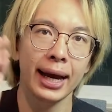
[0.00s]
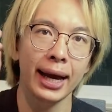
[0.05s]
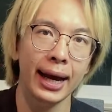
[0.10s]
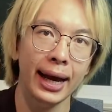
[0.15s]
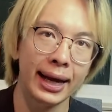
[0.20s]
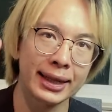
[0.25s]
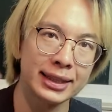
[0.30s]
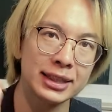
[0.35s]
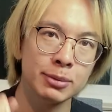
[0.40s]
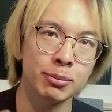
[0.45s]

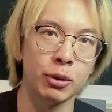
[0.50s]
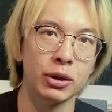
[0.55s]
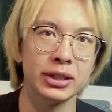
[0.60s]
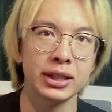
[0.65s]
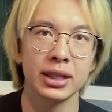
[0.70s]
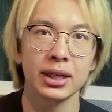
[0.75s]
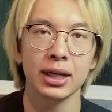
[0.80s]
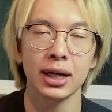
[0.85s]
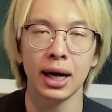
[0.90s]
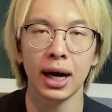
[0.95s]
At this point,
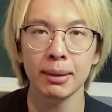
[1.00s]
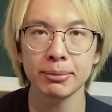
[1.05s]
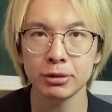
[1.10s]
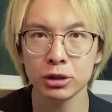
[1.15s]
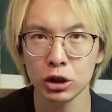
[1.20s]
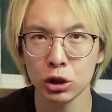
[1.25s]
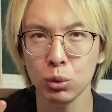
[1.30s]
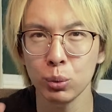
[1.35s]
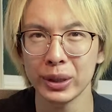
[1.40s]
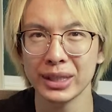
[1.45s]
I'm
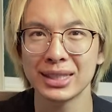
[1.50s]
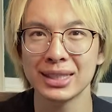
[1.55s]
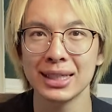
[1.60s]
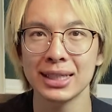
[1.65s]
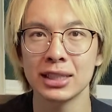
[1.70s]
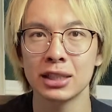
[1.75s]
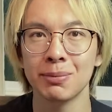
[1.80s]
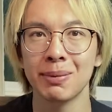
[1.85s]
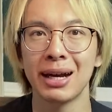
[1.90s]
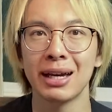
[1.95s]
2 weeks
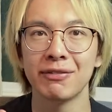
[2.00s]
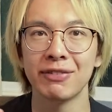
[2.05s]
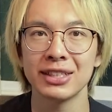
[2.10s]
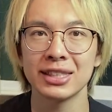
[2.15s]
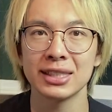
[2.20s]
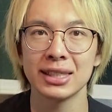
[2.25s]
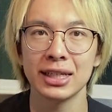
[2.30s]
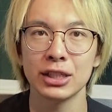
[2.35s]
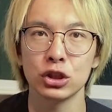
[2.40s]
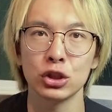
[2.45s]
into my
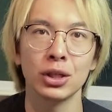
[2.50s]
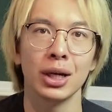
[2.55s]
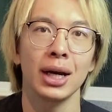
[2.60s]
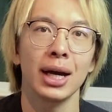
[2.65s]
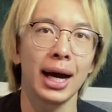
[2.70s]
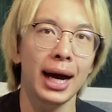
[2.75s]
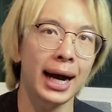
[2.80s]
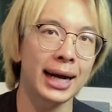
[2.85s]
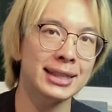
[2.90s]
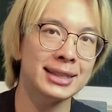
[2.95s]
investigation.
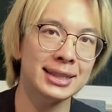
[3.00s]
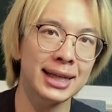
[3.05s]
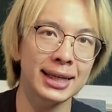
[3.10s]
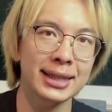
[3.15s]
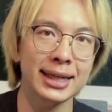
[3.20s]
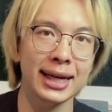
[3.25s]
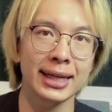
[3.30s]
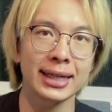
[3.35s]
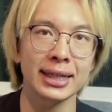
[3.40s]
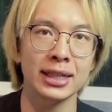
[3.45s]
I decide
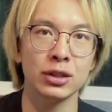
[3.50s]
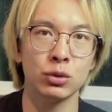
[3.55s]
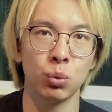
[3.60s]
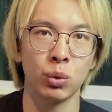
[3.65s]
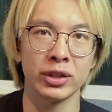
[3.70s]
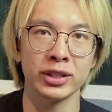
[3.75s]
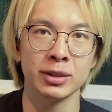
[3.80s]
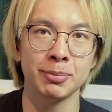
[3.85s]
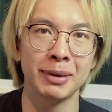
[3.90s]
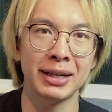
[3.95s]
that it is
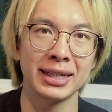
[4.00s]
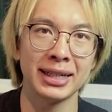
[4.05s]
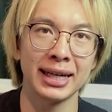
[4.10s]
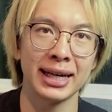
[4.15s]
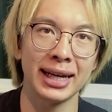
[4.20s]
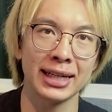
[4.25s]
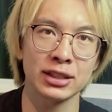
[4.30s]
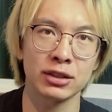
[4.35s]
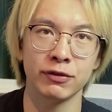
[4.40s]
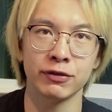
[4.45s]
worth spending an
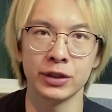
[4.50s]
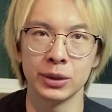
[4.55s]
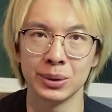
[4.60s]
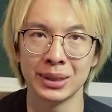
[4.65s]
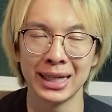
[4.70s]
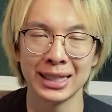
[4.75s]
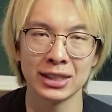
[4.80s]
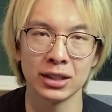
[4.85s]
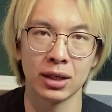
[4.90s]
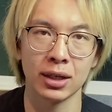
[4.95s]
extra few
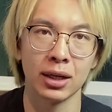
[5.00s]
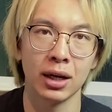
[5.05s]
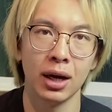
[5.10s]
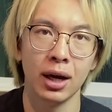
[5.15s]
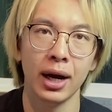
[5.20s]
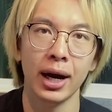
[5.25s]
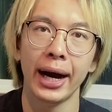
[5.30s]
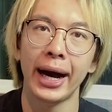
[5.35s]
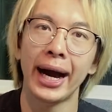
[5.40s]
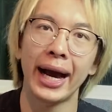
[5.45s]
days on.
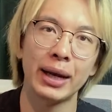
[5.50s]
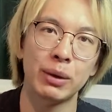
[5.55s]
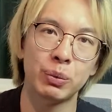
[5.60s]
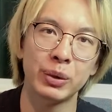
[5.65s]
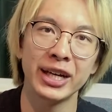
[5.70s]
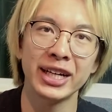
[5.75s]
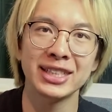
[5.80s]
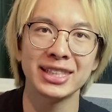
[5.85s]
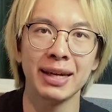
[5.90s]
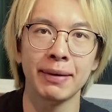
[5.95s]
I
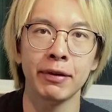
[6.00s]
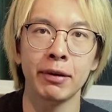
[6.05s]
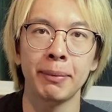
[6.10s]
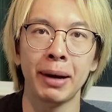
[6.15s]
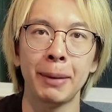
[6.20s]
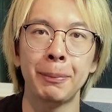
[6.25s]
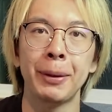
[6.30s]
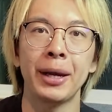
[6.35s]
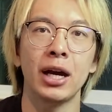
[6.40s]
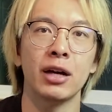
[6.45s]
re-examine my
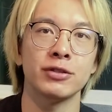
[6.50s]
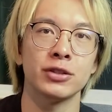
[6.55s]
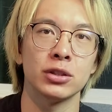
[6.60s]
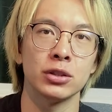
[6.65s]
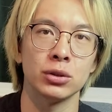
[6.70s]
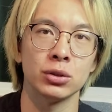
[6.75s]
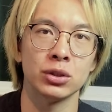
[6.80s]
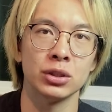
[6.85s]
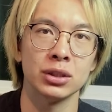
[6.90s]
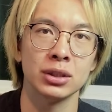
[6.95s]
payoff
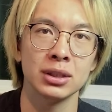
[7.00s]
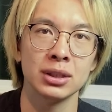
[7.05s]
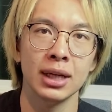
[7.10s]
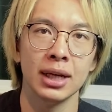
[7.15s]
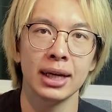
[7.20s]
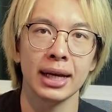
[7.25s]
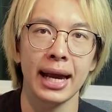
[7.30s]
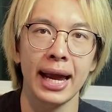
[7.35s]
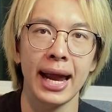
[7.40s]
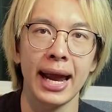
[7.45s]
solutions,
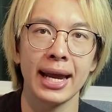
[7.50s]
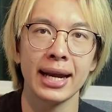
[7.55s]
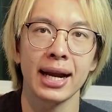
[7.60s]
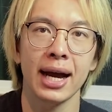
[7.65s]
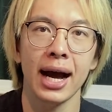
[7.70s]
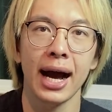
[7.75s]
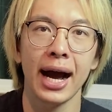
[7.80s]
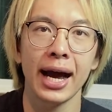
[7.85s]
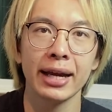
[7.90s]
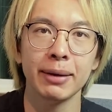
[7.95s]
and
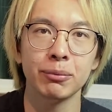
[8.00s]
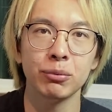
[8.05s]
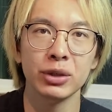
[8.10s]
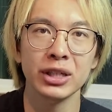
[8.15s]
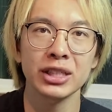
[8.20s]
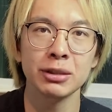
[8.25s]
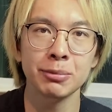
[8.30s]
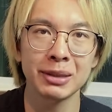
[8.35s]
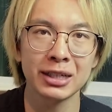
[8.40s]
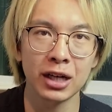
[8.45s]
I am
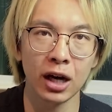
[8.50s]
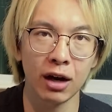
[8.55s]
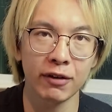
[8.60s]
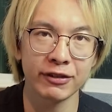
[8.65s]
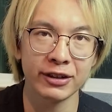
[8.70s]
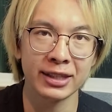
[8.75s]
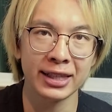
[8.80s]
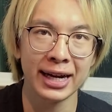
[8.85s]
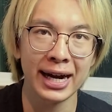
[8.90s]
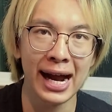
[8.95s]
reasonably confident
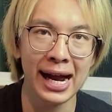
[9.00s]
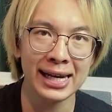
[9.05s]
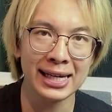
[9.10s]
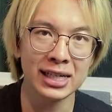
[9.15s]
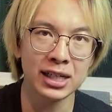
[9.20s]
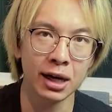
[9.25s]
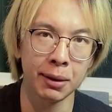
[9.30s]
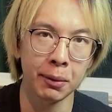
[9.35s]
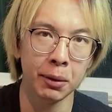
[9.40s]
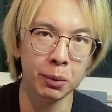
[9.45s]
that I can
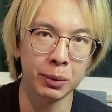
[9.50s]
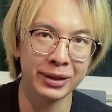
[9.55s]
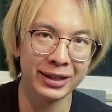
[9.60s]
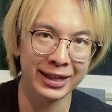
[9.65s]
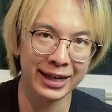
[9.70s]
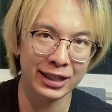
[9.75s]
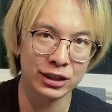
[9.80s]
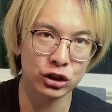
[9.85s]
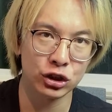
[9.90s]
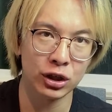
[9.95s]
come up with an
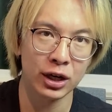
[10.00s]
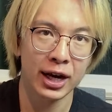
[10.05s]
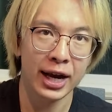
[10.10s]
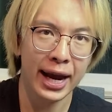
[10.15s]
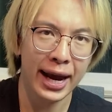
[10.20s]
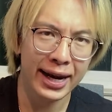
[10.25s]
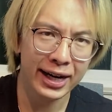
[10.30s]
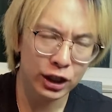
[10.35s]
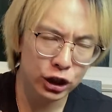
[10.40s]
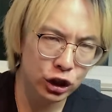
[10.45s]
answer
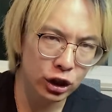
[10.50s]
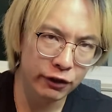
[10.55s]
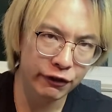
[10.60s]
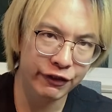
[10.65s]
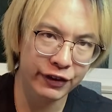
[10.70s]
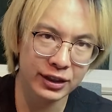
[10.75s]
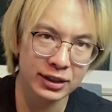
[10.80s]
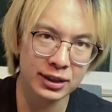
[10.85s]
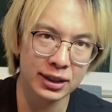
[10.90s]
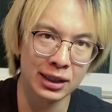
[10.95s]
and a good
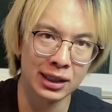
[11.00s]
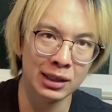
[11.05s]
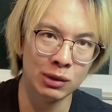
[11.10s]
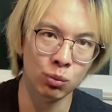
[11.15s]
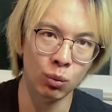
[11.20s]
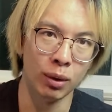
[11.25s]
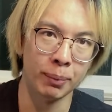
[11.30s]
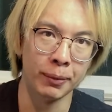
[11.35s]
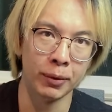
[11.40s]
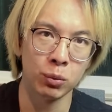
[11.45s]
fix in
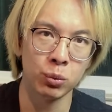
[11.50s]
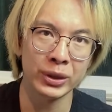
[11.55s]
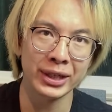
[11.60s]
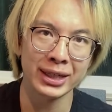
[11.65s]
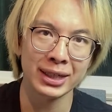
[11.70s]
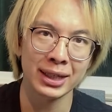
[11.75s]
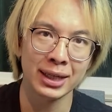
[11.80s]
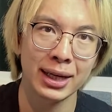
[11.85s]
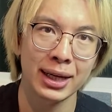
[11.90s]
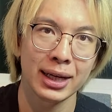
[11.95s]
1 more
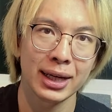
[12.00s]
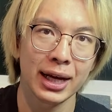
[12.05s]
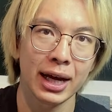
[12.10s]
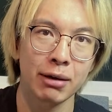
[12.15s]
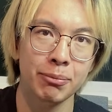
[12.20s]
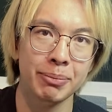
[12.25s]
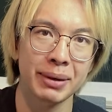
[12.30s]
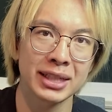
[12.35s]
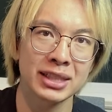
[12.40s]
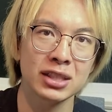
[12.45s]
week. At
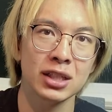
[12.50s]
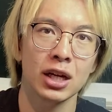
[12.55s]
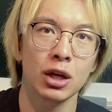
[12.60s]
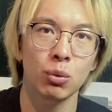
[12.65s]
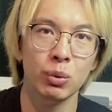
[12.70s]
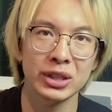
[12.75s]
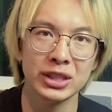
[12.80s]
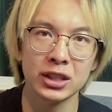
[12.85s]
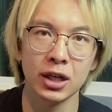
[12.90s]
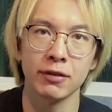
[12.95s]
best, we
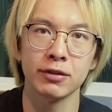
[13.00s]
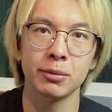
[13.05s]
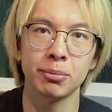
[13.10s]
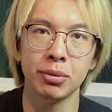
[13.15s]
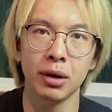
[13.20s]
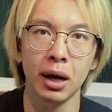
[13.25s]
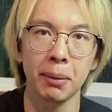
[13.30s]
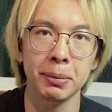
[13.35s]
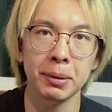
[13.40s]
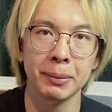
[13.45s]
solve the
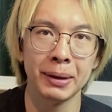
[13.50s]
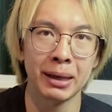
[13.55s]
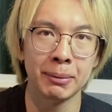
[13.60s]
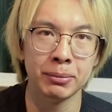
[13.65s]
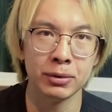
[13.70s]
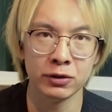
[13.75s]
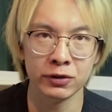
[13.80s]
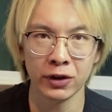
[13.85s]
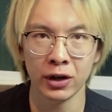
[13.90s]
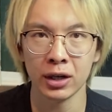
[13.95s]
problem and
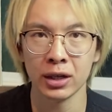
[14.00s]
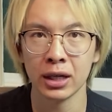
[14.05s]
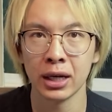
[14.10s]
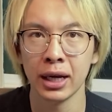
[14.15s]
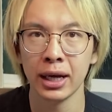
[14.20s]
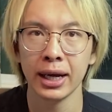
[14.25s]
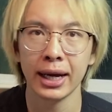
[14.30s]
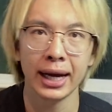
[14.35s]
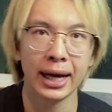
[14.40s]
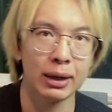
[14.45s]
move on.
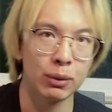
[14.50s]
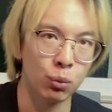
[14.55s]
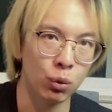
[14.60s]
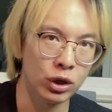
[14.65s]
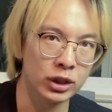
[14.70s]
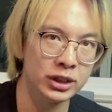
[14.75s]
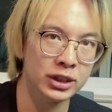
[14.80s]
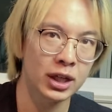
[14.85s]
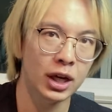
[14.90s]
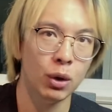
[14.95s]
At
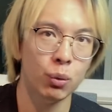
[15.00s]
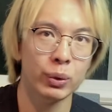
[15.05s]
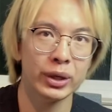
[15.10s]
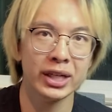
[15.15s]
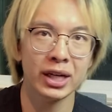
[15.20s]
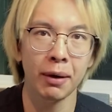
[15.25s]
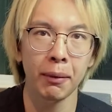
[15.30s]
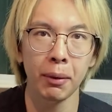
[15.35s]
worst, we come up